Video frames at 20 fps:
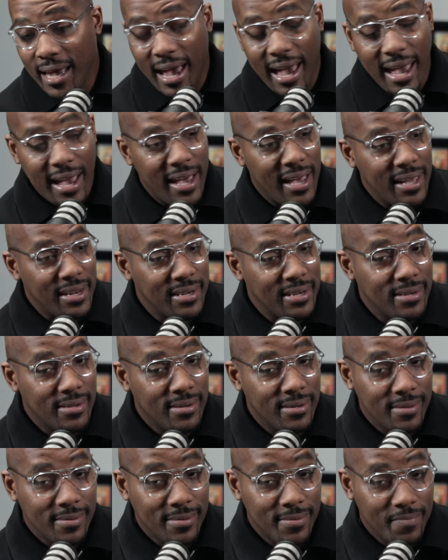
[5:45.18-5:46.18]
and
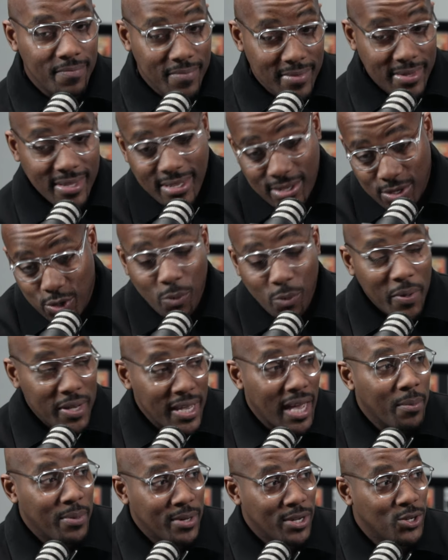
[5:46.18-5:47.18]
you'll be
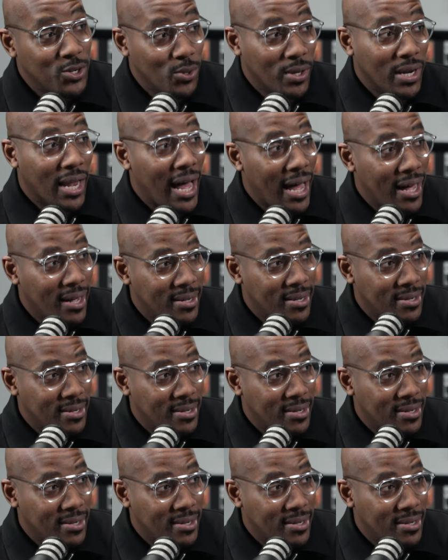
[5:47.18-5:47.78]
able to do a lot.